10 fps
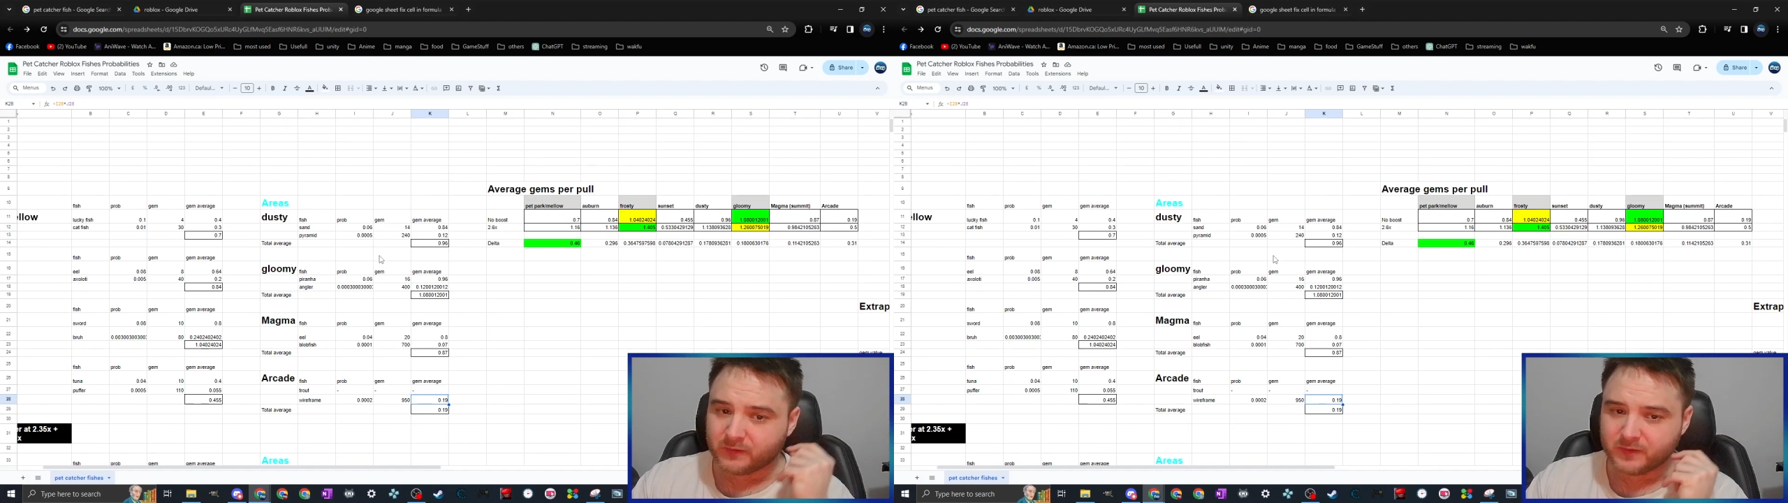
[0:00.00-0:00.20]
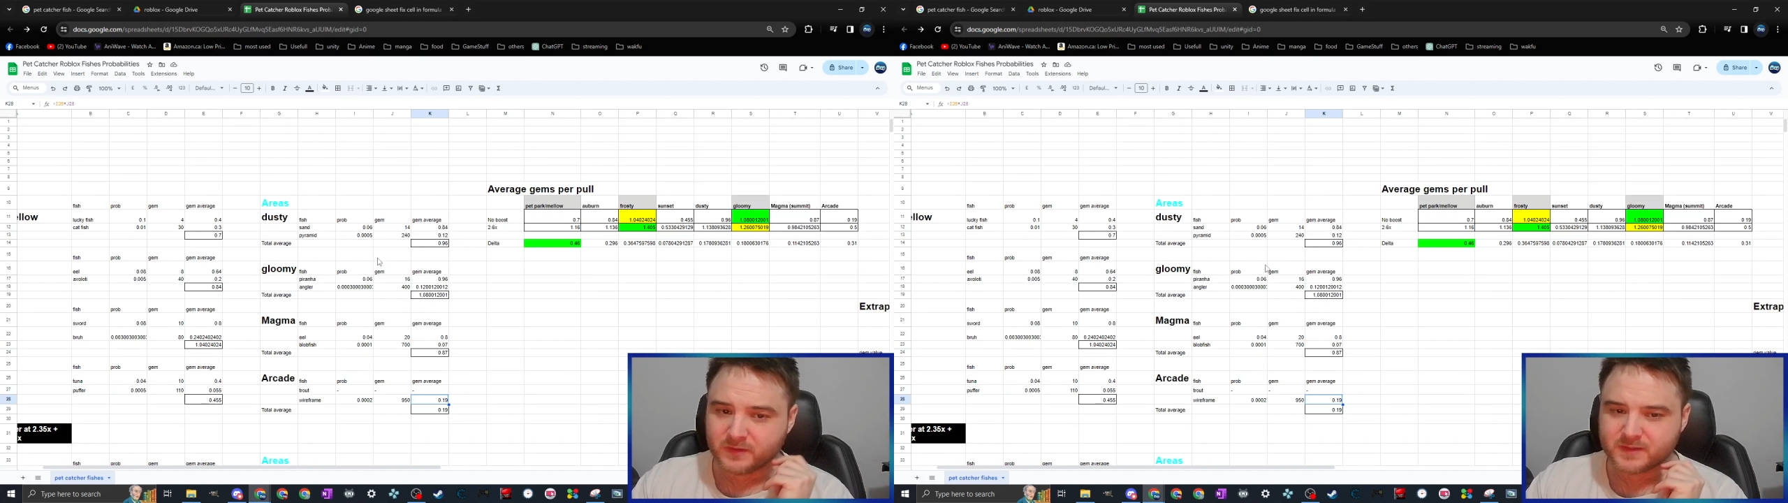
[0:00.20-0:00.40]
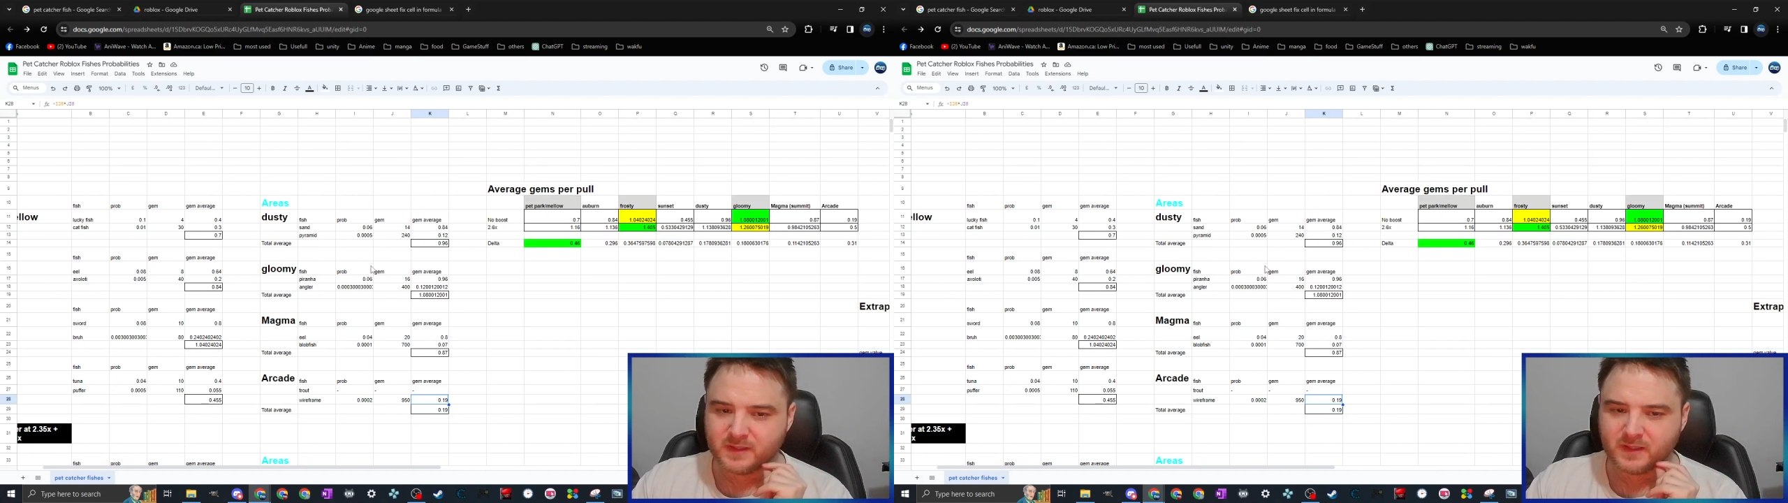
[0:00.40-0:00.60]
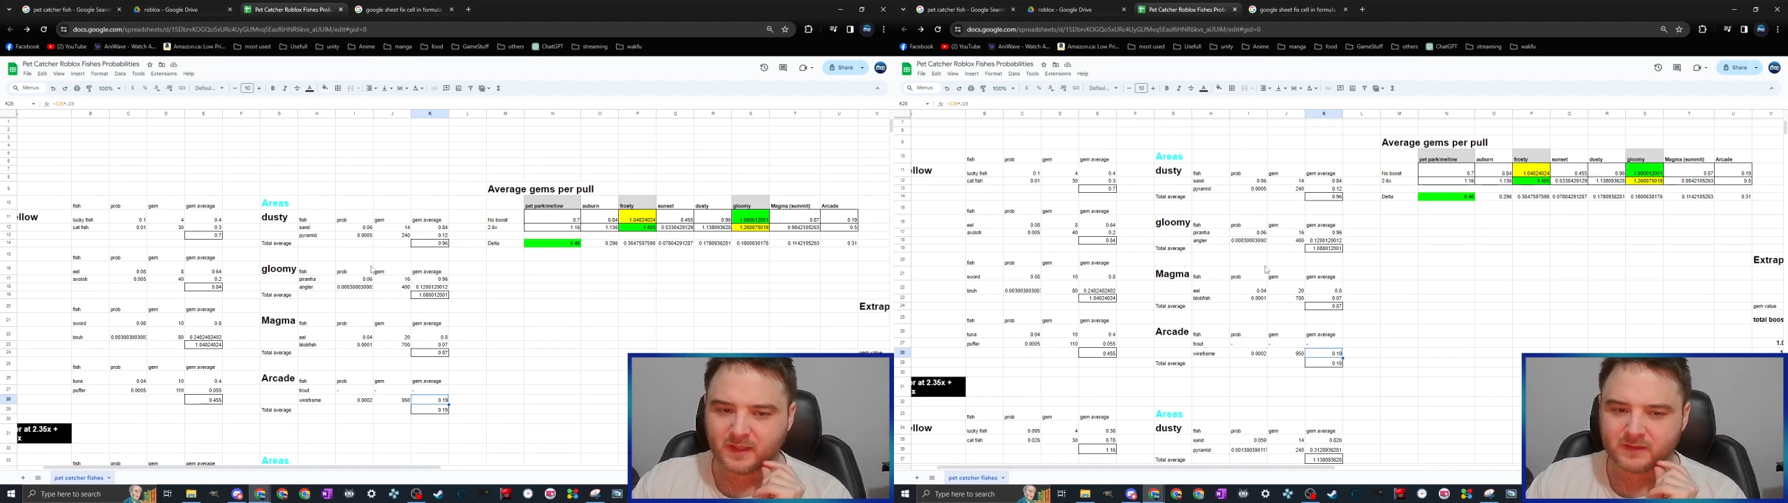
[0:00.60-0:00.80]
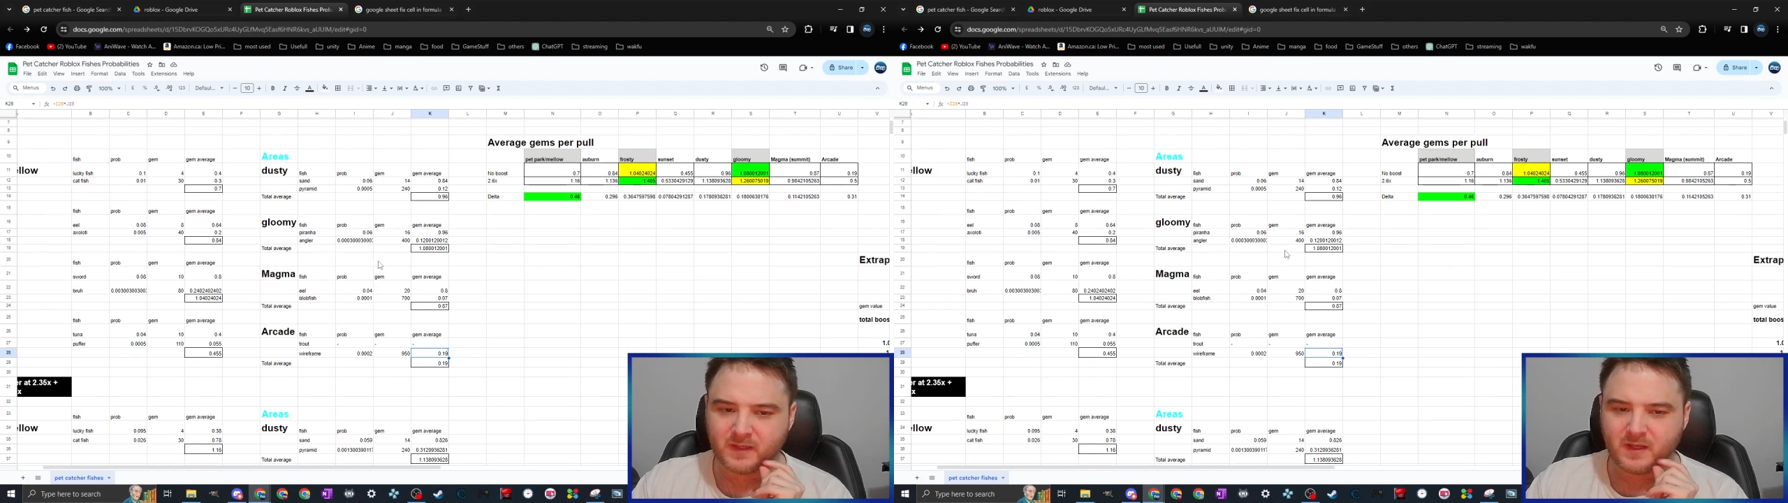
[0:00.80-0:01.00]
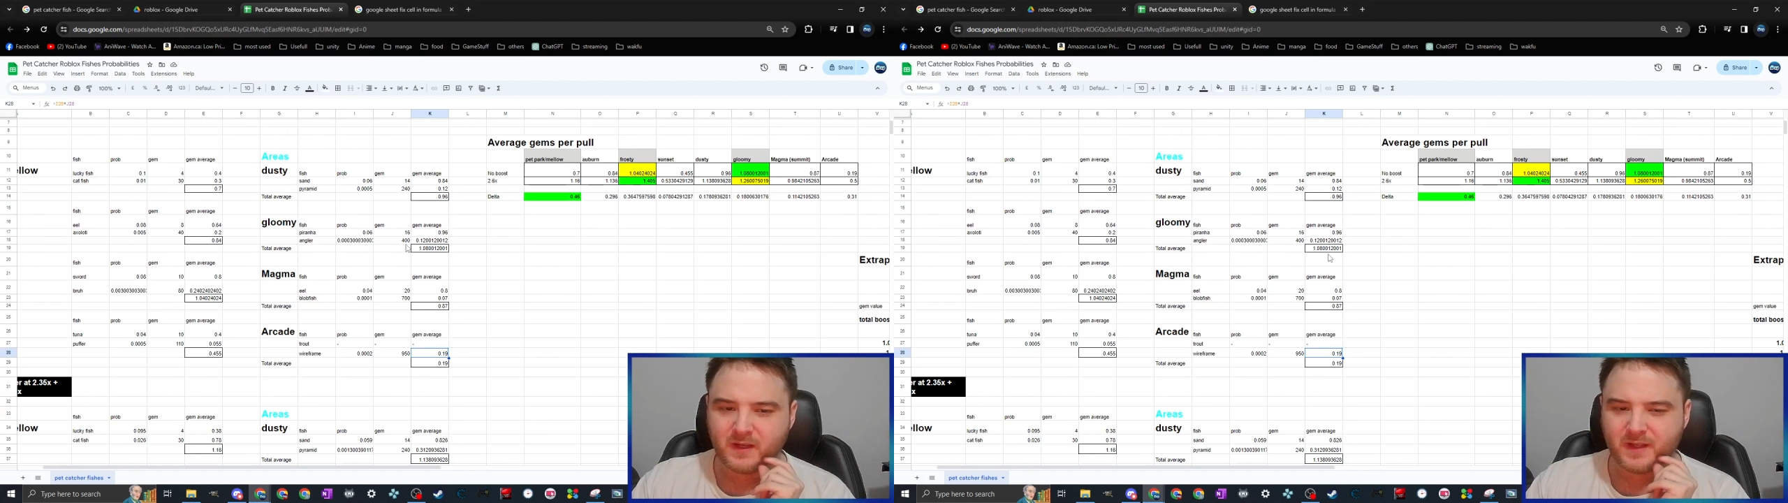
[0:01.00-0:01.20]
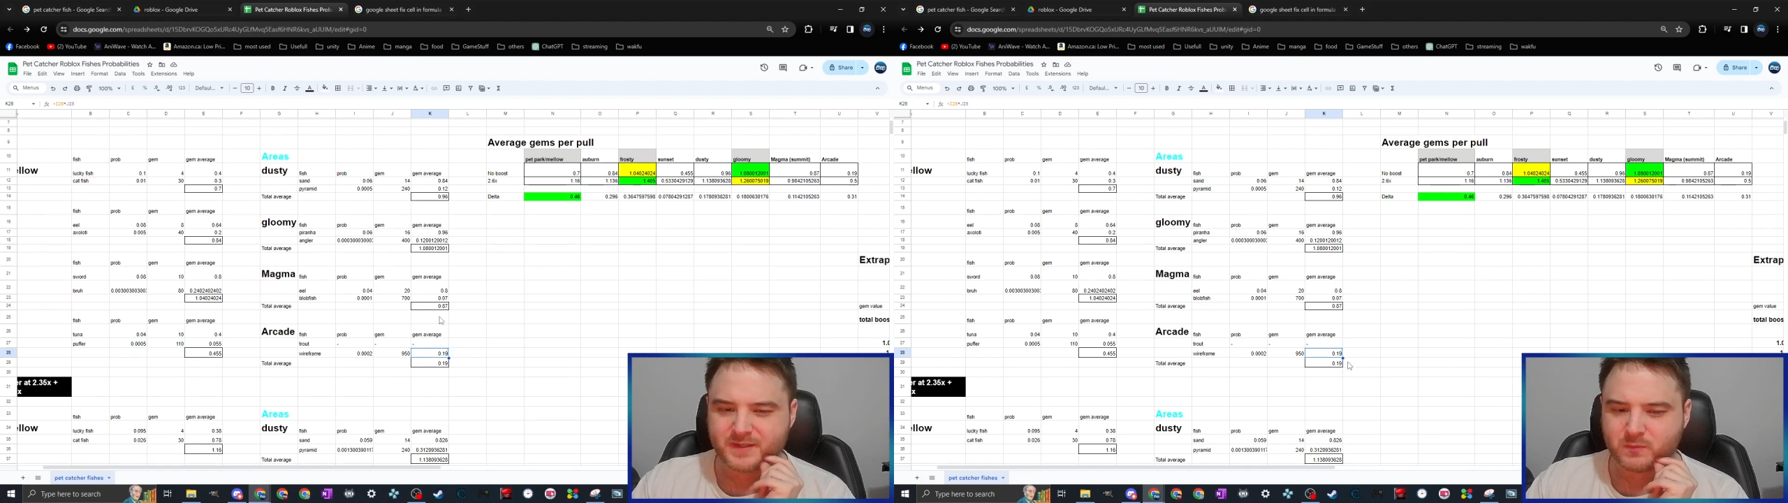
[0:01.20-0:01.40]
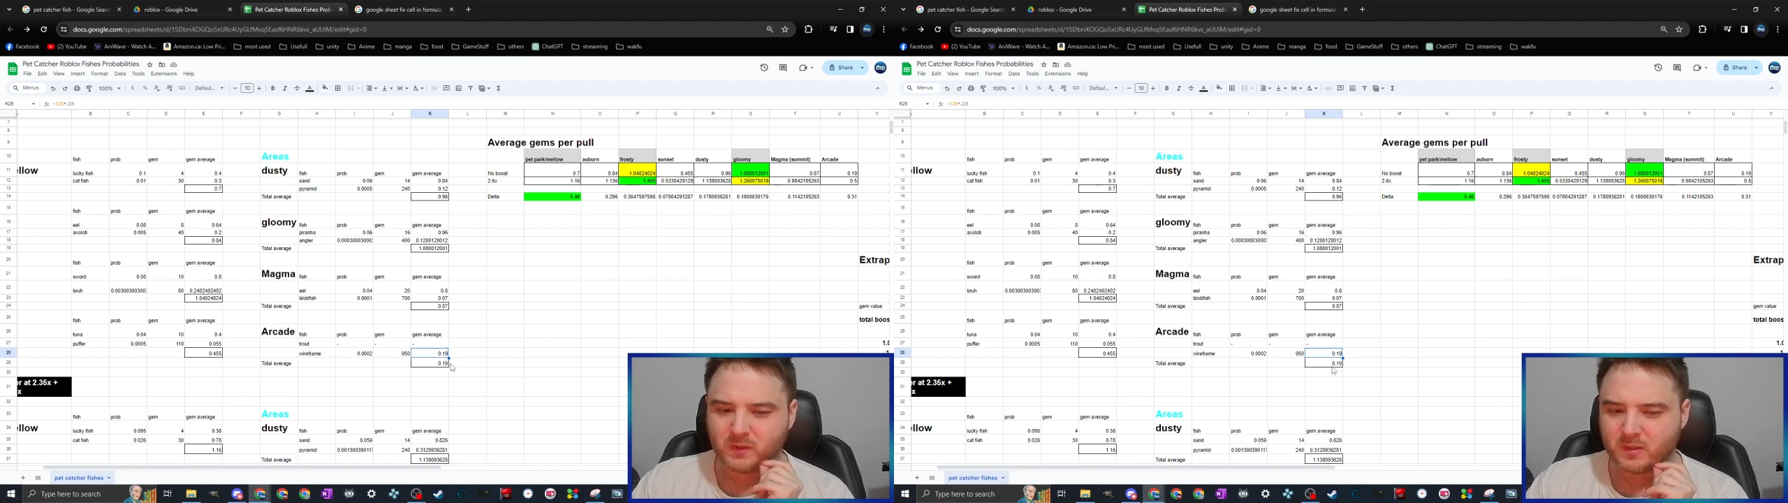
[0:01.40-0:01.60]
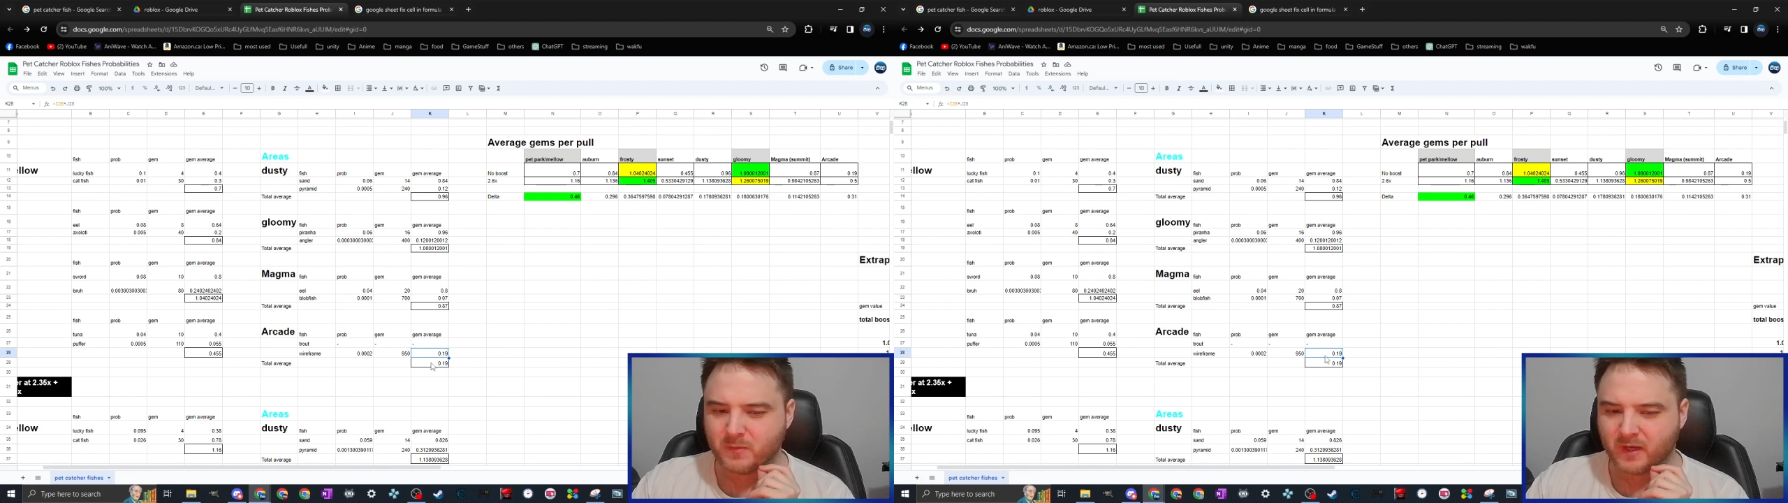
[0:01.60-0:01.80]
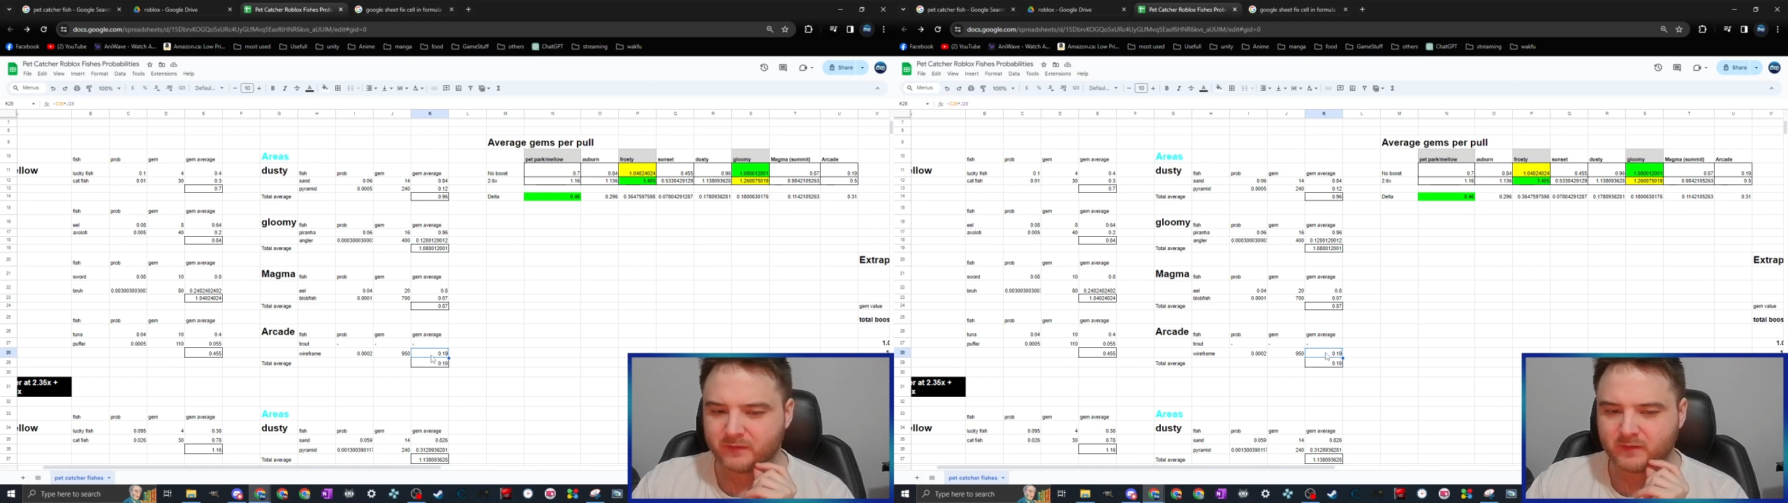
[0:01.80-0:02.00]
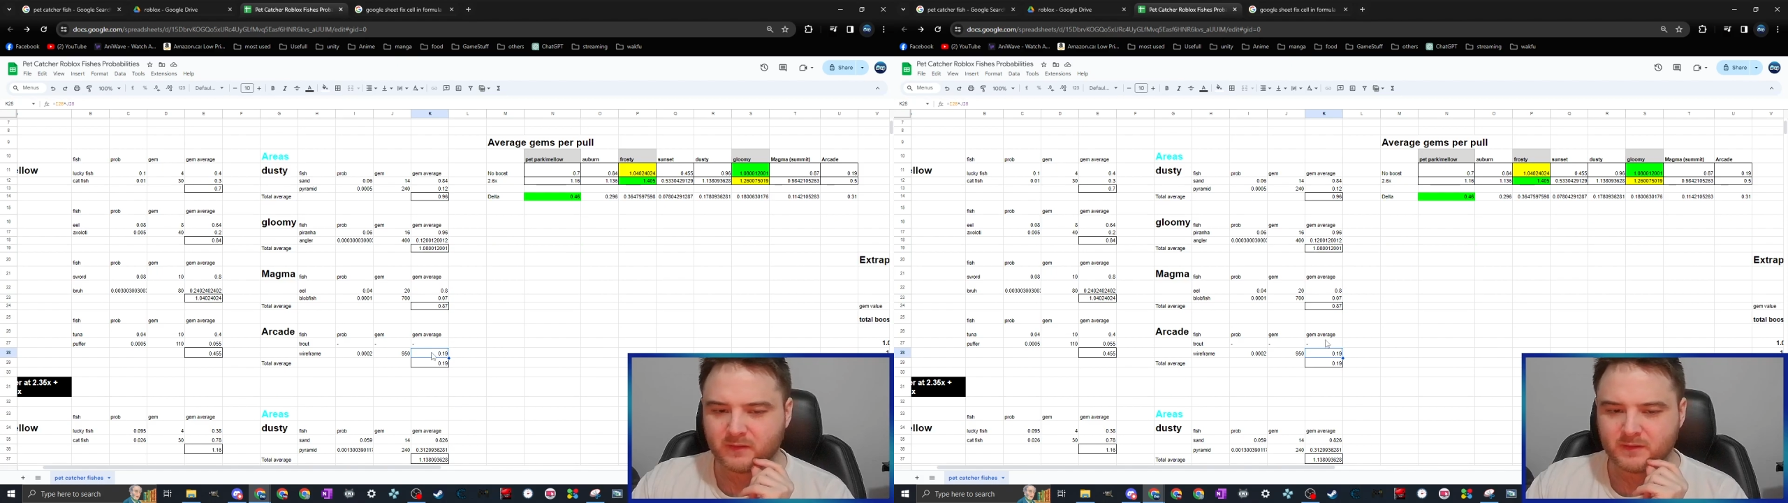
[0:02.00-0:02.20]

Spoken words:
You see that it's really bad.